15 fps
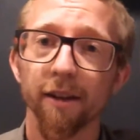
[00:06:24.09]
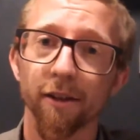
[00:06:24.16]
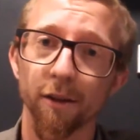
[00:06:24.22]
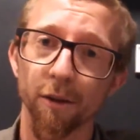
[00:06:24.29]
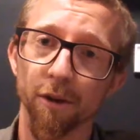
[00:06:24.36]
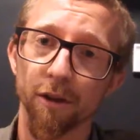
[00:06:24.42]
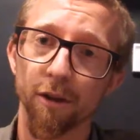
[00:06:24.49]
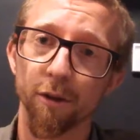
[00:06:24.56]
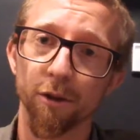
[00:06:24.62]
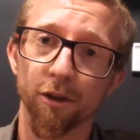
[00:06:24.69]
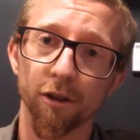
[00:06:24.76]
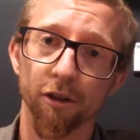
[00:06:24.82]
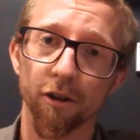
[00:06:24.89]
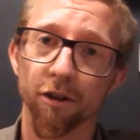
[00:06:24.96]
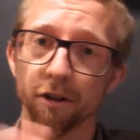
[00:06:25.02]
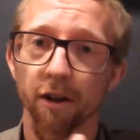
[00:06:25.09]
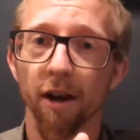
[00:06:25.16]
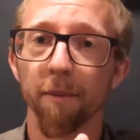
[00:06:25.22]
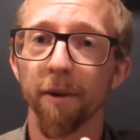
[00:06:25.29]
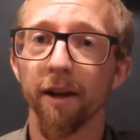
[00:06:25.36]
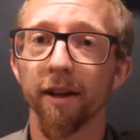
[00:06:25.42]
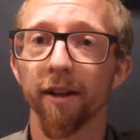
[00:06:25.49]
so this huge surge will
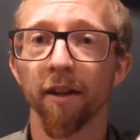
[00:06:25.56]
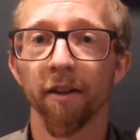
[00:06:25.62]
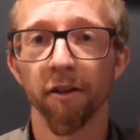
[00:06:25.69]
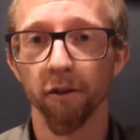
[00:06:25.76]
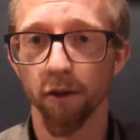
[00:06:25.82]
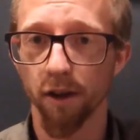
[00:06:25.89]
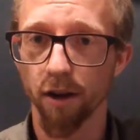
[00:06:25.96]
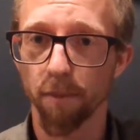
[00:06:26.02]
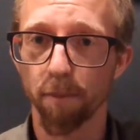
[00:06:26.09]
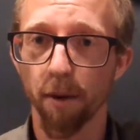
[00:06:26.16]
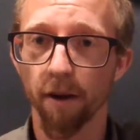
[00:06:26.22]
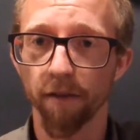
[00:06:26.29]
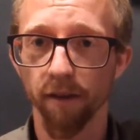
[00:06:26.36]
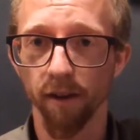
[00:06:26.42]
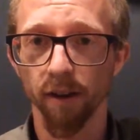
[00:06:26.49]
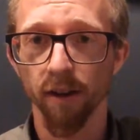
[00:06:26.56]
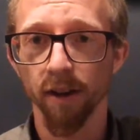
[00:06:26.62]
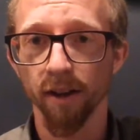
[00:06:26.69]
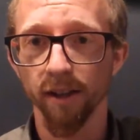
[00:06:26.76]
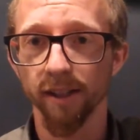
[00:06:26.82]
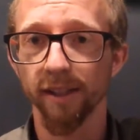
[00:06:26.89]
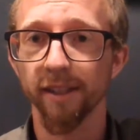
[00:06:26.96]
come in, and then you'll get a puff of
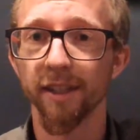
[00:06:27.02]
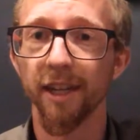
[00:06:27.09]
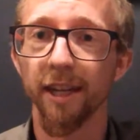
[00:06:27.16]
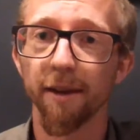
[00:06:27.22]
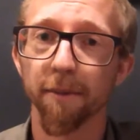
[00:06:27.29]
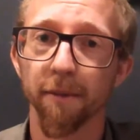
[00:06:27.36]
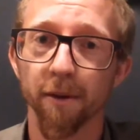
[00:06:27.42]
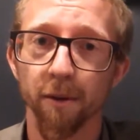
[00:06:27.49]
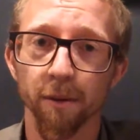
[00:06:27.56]
steam,